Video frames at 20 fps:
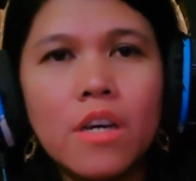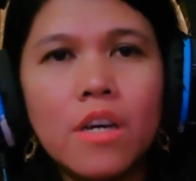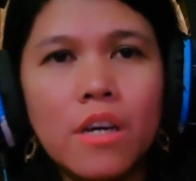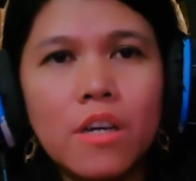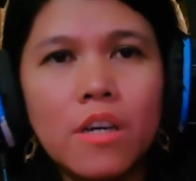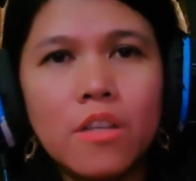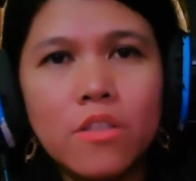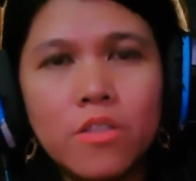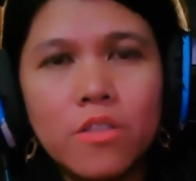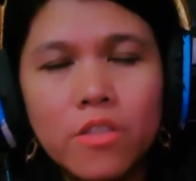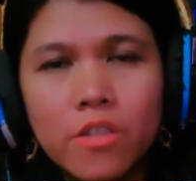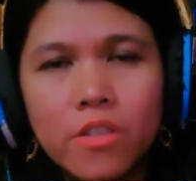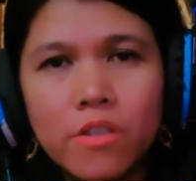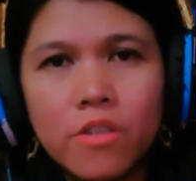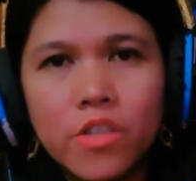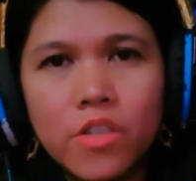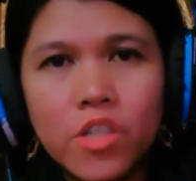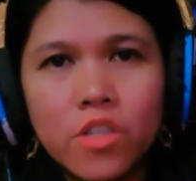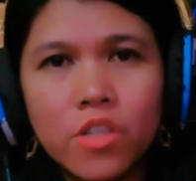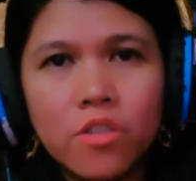and
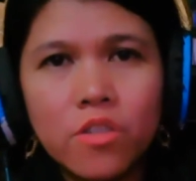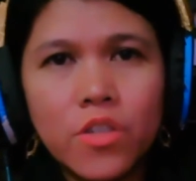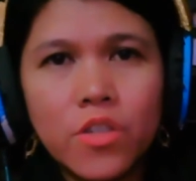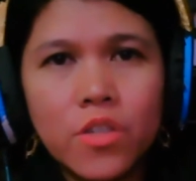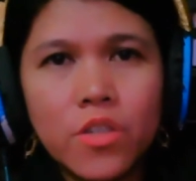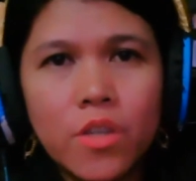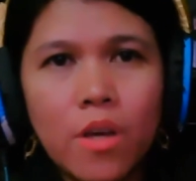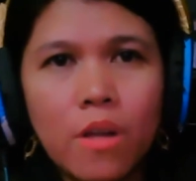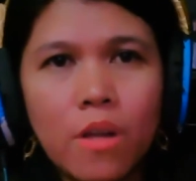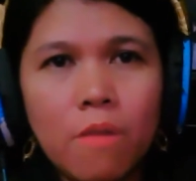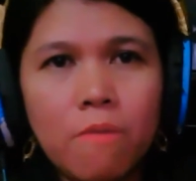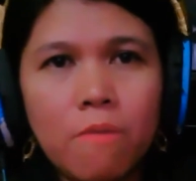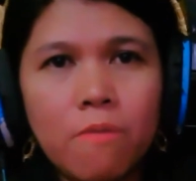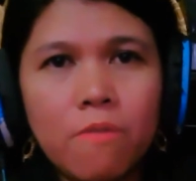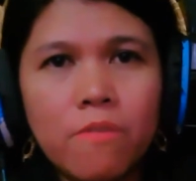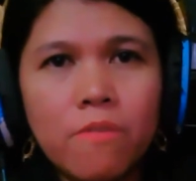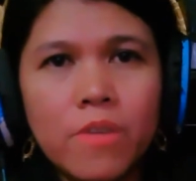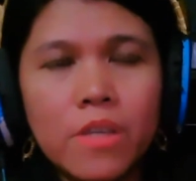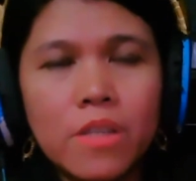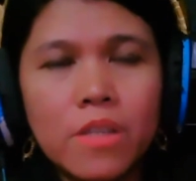nourish yourself
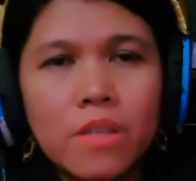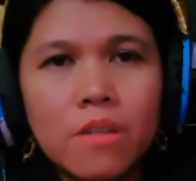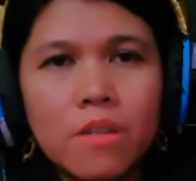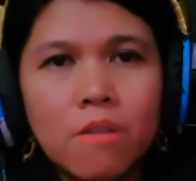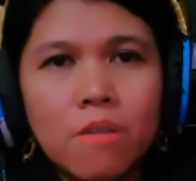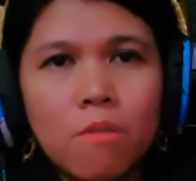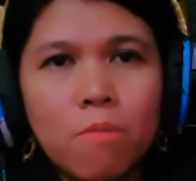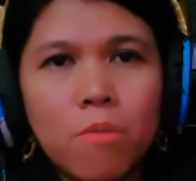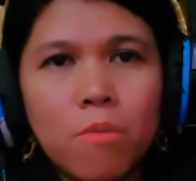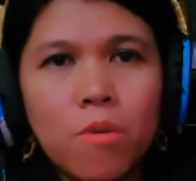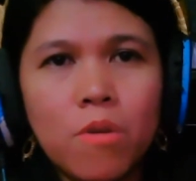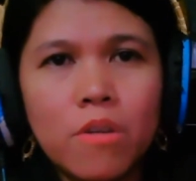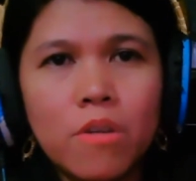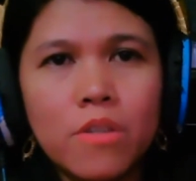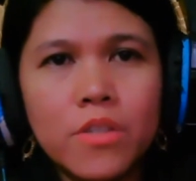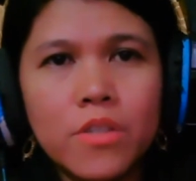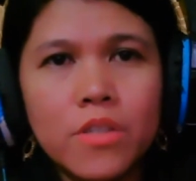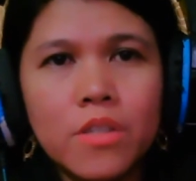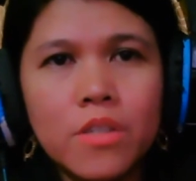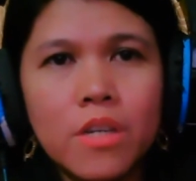with, of
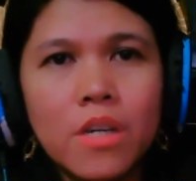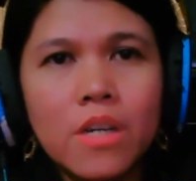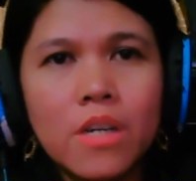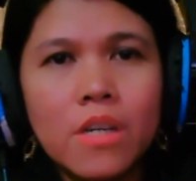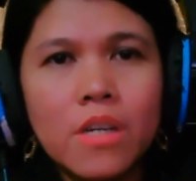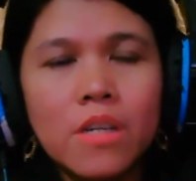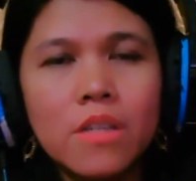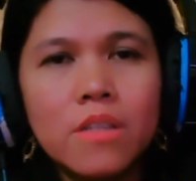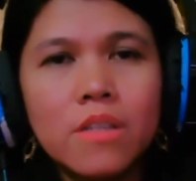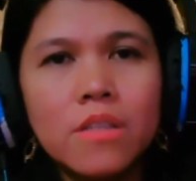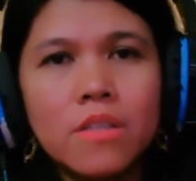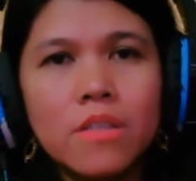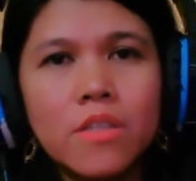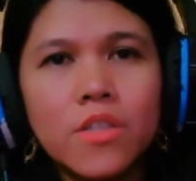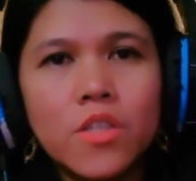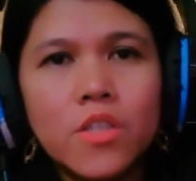course, this.